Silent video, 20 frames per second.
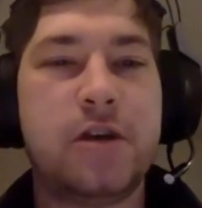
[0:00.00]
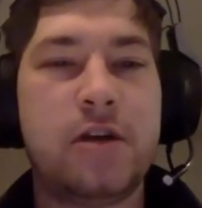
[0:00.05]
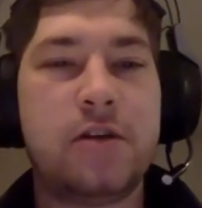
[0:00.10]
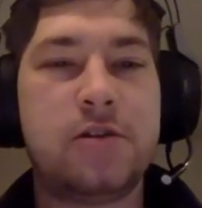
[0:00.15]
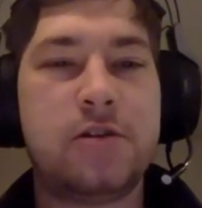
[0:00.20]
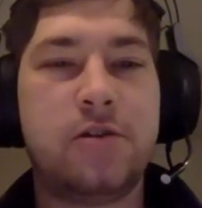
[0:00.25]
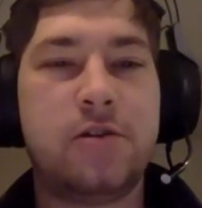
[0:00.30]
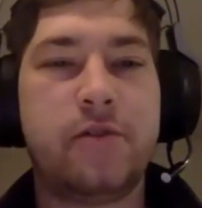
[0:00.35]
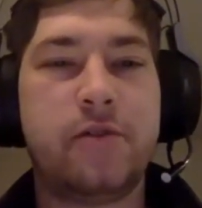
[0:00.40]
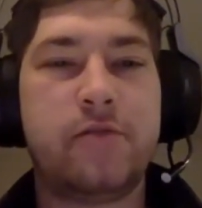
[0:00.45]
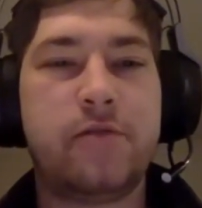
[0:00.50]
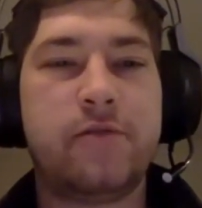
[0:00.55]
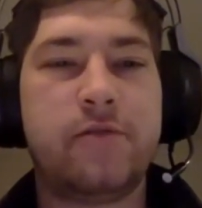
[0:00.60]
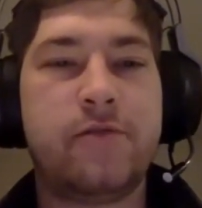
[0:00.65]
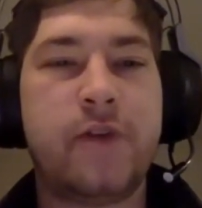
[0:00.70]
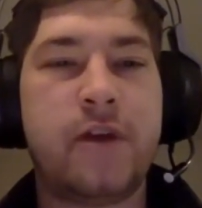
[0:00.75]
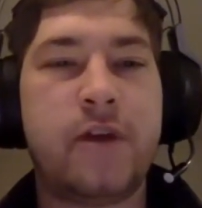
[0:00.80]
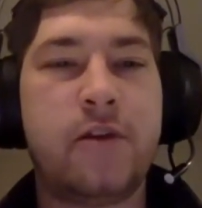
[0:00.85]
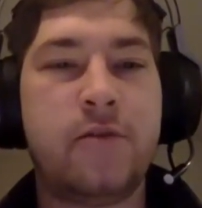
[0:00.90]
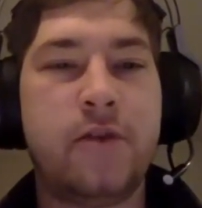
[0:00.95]
And so you have to
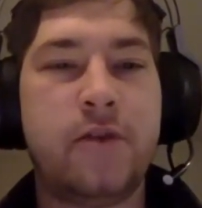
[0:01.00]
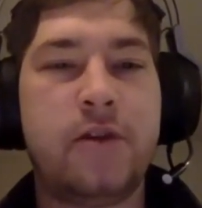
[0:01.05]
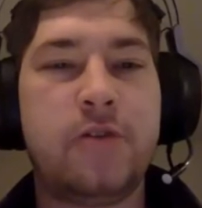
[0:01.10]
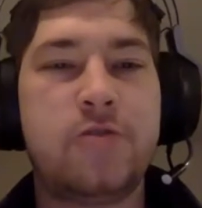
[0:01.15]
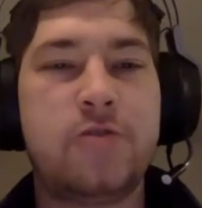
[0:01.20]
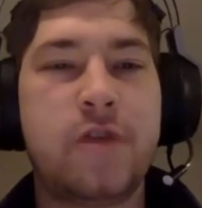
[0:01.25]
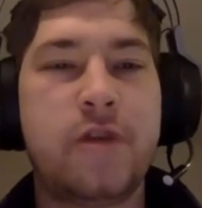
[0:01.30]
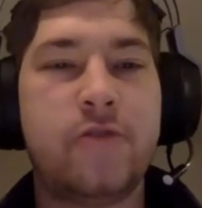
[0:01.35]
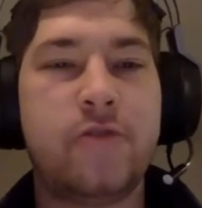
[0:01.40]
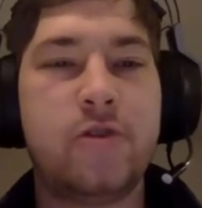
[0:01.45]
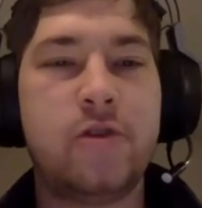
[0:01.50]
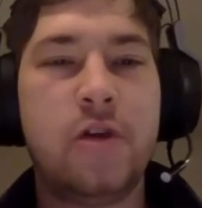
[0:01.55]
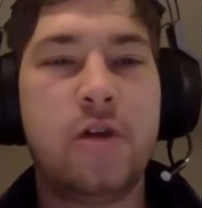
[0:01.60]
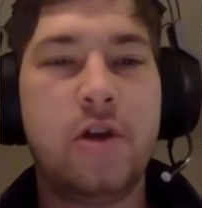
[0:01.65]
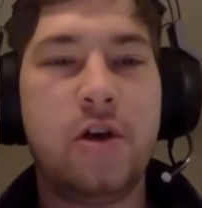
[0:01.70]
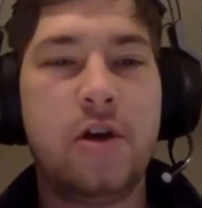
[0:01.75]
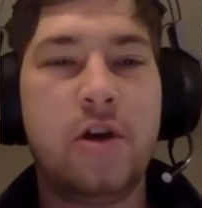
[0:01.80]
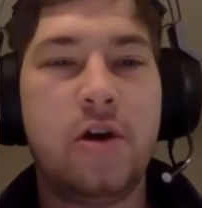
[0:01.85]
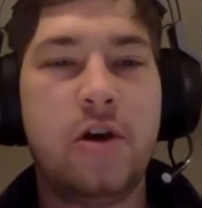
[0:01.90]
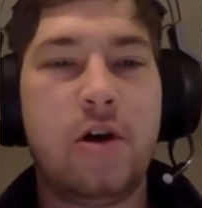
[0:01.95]
find a way to travel
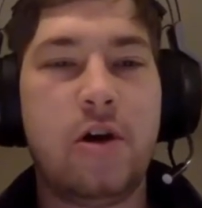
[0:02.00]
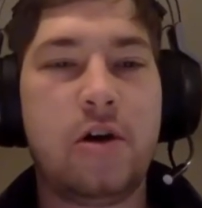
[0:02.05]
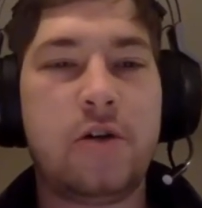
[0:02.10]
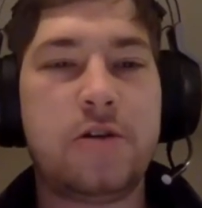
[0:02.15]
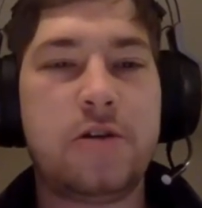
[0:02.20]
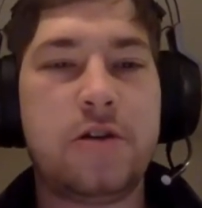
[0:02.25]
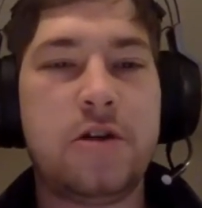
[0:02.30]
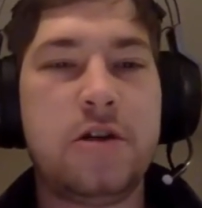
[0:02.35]
to